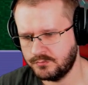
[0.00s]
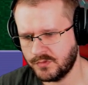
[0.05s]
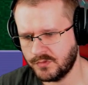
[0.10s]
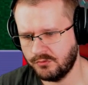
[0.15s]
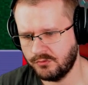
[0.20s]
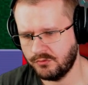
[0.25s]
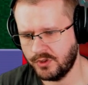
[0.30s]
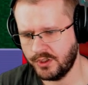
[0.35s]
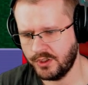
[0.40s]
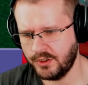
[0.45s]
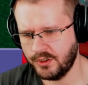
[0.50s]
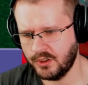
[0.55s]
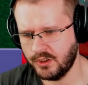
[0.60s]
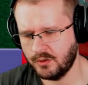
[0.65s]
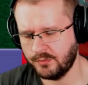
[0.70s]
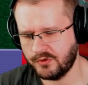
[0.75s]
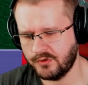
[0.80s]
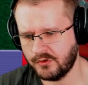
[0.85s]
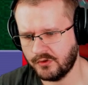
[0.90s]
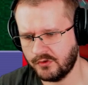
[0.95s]
Grain
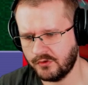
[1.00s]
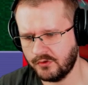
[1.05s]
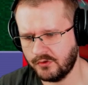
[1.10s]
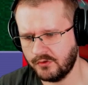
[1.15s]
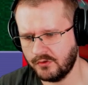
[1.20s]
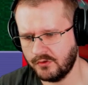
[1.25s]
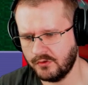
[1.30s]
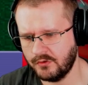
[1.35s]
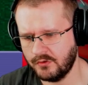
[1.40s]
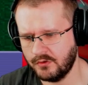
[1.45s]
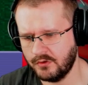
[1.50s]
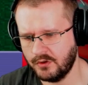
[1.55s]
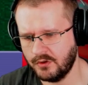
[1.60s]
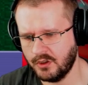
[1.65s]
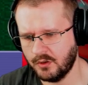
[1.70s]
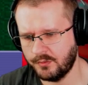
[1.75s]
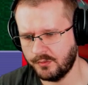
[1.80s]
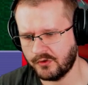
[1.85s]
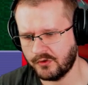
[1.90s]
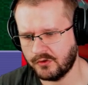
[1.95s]
helps us
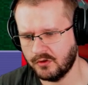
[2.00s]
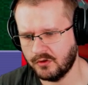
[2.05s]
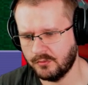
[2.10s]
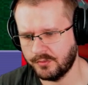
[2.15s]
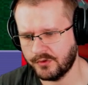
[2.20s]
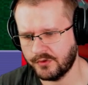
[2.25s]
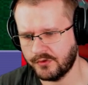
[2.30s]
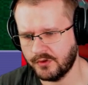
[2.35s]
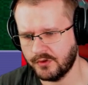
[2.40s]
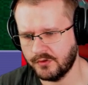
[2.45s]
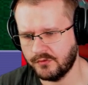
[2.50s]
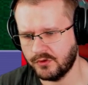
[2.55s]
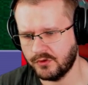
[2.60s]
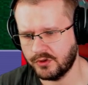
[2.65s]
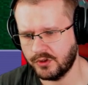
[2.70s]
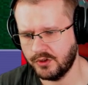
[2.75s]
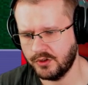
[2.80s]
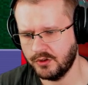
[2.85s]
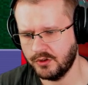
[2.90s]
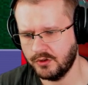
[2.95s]
compensate for the
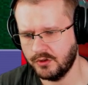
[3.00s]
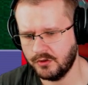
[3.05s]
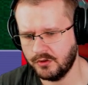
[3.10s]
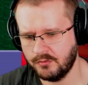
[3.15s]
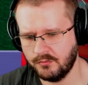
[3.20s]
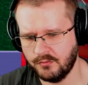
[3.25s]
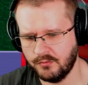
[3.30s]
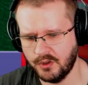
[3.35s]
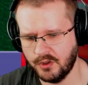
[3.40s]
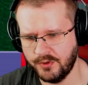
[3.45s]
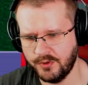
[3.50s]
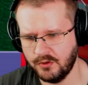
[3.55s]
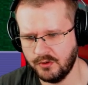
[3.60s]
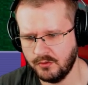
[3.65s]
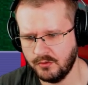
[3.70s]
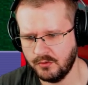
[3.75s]
hill, maybe.